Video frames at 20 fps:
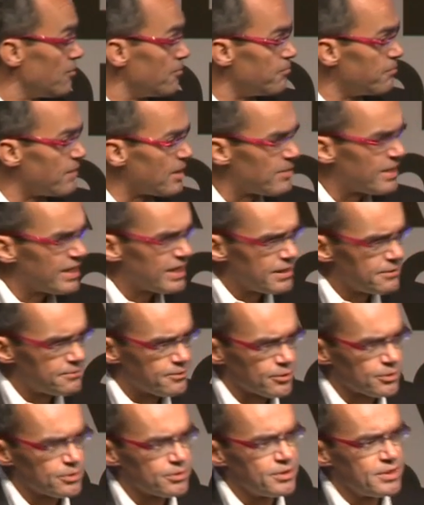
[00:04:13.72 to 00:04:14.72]
maybe
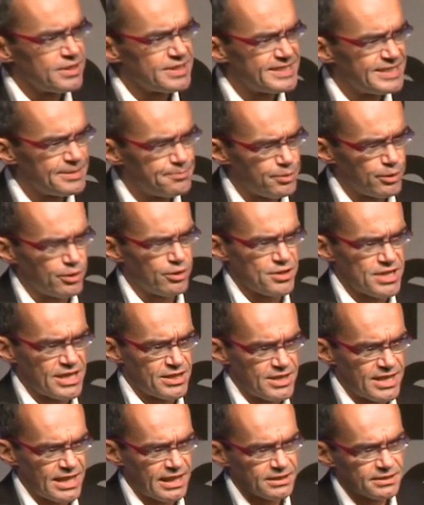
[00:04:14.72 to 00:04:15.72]
even deeper
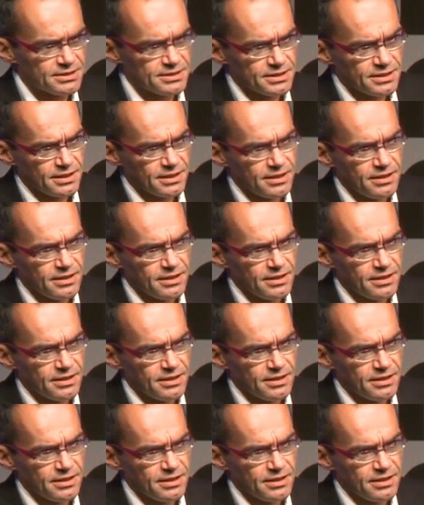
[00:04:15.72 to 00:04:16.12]
than that,